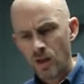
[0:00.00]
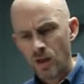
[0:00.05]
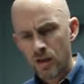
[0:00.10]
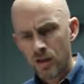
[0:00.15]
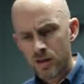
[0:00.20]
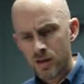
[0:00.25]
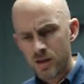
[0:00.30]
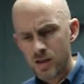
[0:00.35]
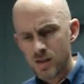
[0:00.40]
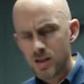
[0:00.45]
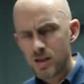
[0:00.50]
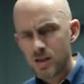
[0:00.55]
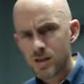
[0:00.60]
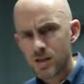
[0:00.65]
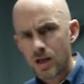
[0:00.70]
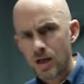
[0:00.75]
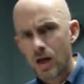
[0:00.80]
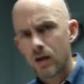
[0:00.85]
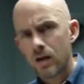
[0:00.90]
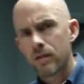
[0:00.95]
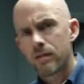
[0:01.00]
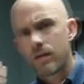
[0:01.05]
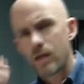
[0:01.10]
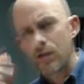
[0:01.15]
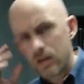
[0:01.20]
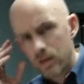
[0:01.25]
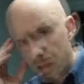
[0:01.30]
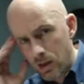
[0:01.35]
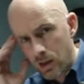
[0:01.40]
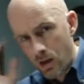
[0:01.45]
this is the kind of thing
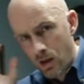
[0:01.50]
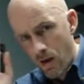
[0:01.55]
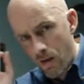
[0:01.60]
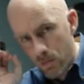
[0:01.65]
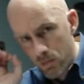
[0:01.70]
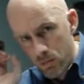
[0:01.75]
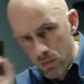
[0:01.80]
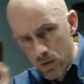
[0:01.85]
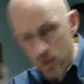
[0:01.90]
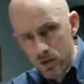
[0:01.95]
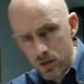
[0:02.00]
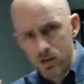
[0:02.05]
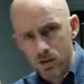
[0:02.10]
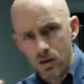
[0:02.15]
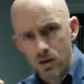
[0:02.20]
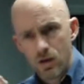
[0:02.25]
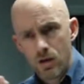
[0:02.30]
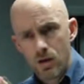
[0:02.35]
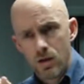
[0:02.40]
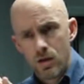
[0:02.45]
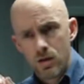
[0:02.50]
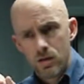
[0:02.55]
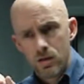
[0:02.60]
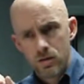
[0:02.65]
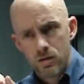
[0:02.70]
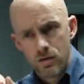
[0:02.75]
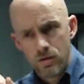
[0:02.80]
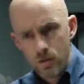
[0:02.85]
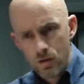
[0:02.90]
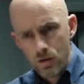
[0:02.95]
that governments
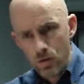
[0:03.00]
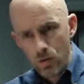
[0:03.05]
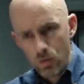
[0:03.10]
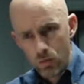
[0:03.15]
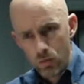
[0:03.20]
do.